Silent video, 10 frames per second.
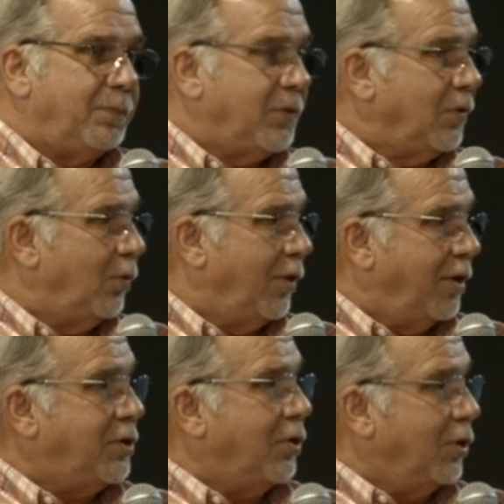where they
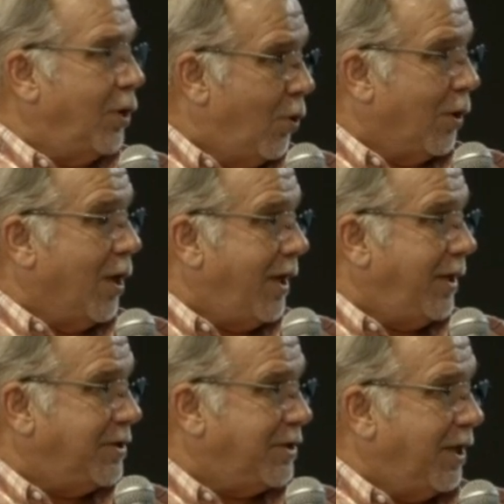took young
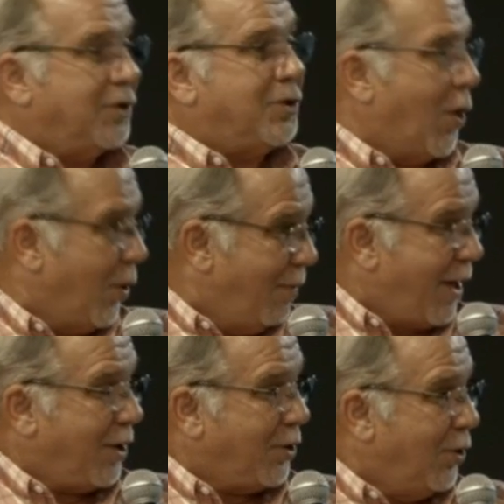ladies in, taught them how
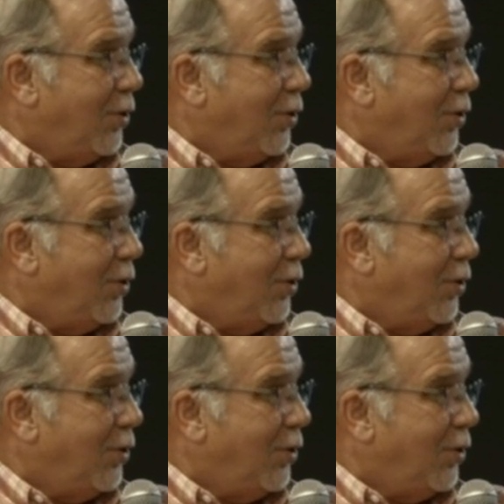to cook